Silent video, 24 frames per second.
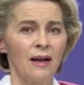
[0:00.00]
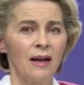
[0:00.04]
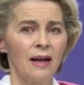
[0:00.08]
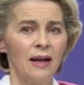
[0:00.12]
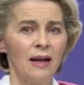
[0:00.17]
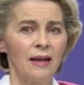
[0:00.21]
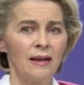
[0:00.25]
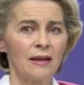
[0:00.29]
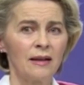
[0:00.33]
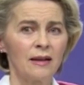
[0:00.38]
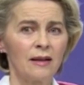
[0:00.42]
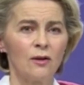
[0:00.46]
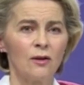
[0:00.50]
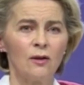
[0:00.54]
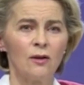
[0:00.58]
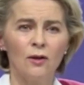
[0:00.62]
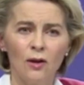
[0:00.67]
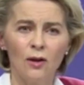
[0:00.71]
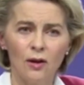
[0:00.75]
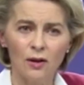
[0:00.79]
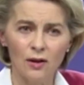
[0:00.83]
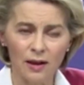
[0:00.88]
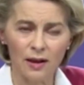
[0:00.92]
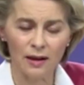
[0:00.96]
And
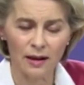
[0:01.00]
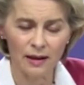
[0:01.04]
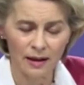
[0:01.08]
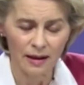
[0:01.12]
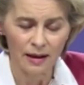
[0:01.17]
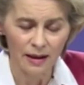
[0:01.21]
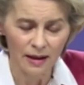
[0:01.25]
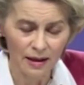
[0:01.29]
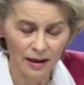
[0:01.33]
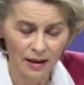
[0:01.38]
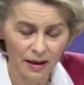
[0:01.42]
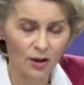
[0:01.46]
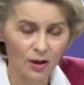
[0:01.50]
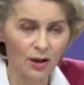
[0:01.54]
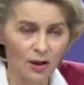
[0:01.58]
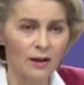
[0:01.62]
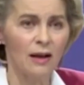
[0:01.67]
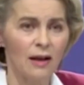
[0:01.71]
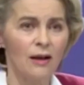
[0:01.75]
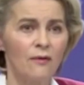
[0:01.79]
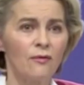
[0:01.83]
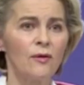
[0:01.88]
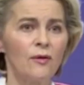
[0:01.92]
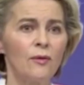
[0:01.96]
not each
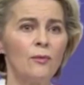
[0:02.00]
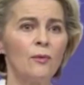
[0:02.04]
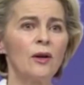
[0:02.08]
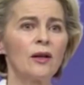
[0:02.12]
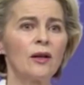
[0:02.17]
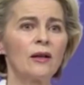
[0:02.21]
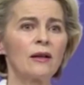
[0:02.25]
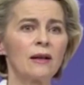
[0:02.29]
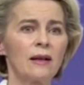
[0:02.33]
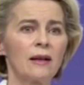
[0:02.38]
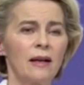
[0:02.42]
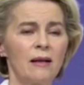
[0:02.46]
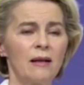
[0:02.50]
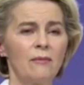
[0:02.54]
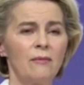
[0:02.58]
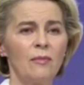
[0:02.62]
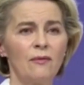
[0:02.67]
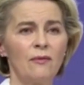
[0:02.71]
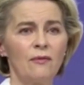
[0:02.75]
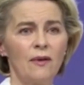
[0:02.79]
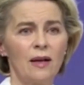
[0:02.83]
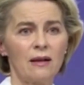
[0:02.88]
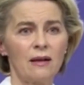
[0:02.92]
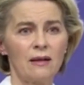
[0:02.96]
and everyone can
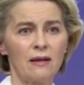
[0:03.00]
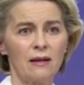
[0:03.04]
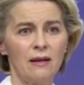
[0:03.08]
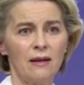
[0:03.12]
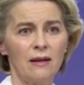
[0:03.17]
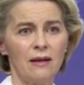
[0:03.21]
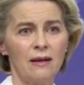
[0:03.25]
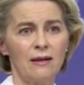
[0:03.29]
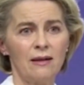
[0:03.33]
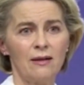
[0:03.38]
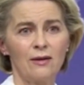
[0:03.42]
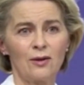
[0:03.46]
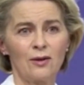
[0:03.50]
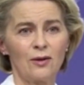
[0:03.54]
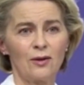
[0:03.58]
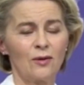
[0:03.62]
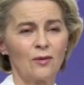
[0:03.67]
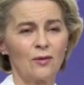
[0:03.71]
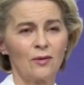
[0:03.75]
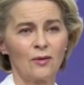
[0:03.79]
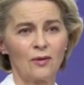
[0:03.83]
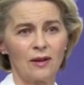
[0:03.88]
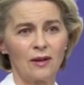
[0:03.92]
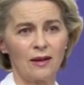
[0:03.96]
be vaccinated,
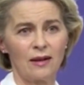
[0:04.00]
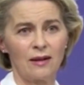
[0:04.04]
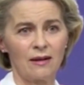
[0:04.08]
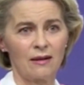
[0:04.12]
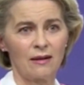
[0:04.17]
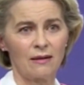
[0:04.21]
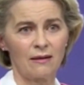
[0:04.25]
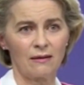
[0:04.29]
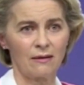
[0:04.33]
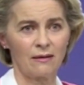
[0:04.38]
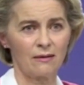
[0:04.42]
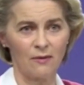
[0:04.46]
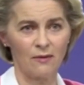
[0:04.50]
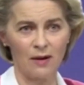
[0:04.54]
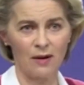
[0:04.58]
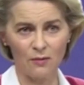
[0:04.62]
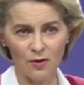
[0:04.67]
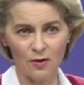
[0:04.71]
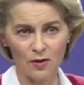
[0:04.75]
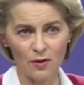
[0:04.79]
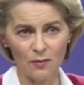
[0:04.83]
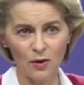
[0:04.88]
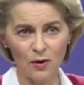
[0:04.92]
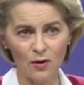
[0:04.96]
so there are
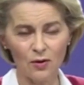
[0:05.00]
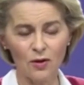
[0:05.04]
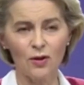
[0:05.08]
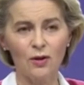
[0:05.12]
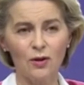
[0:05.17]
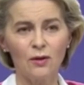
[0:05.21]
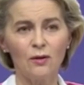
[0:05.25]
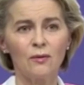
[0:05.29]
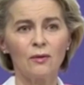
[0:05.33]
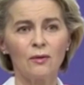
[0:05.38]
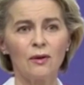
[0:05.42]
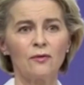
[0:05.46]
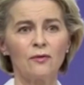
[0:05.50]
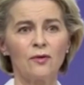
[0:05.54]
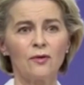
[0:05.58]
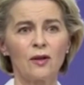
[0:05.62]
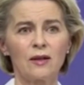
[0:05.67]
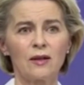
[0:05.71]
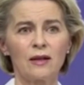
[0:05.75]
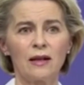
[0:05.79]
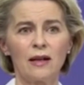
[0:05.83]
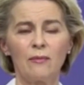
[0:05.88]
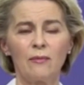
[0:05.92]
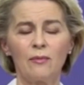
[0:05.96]
very small children,
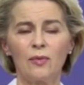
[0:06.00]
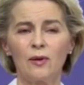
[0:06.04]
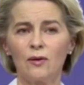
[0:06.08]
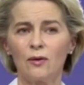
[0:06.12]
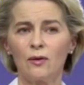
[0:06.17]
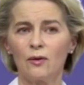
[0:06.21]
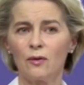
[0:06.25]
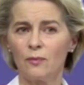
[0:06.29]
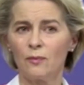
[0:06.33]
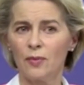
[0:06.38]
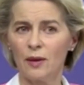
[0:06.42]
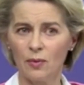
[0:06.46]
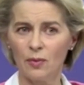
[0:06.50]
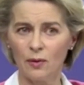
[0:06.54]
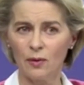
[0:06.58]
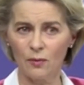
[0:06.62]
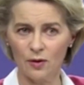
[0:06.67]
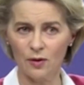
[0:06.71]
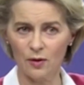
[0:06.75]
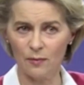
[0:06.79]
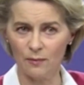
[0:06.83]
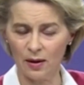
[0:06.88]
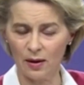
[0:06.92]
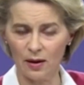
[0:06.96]
for example, or people
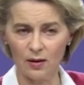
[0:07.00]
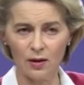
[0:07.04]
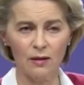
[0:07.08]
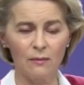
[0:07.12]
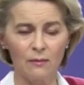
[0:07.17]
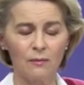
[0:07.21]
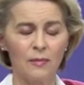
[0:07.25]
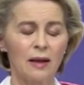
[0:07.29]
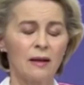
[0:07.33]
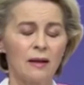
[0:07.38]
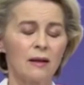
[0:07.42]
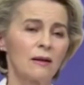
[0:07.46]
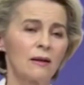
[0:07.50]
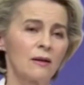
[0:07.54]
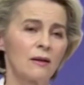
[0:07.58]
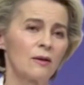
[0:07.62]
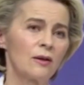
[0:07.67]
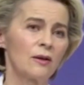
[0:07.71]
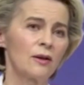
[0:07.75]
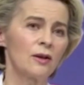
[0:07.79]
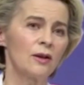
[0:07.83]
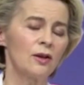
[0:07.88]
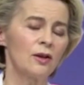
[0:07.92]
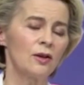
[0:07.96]
with special medical
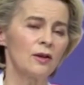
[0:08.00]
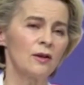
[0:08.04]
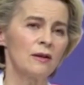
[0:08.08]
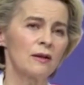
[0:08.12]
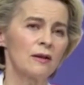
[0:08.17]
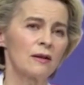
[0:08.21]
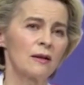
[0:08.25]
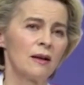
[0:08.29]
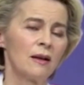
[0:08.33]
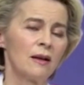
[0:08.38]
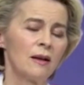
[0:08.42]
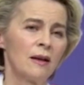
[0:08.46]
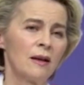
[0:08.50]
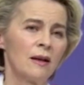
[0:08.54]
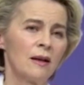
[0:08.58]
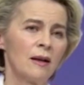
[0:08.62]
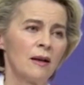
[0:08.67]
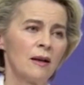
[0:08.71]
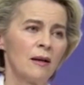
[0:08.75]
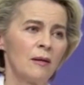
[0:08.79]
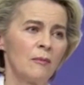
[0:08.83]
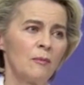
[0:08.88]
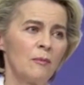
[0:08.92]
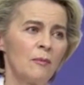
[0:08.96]
conditions,
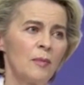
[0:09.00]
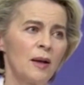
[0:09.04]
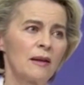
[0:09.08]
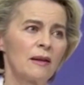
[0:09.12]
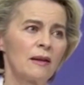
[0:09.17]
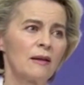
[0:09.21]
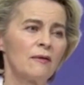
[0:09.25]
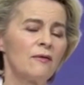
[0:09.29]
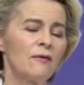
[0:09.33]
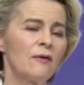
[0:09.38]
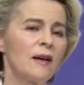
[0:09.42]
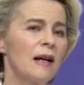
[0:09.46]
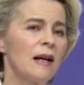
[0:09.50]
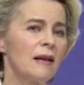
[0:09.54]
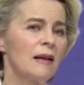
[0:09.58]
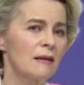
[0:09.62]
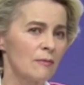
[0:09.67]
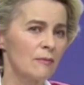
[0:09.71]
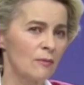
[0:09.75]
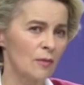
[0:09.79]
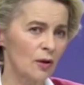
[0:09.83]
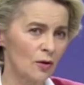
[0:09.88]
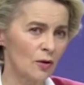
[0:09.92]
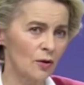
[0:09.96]
but the
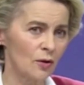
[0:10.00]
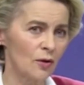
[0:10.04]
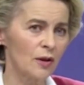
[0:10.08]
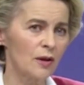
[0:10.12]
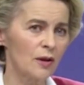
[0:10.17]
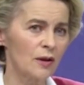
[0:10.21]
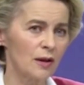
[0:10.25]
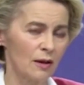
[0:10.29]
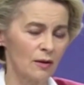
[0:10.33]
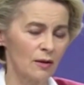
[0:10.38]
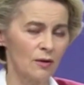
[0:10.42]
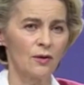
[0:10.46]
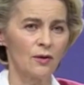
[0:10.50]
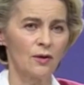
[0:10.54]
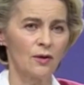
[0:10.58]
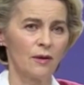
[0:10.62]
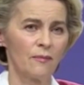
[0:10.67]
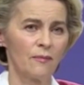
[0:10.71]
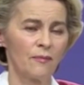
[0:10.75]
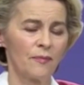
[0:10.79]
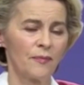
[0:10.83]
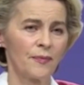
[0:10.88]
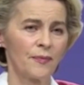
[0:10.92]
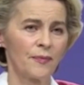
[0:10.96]
vast majority could.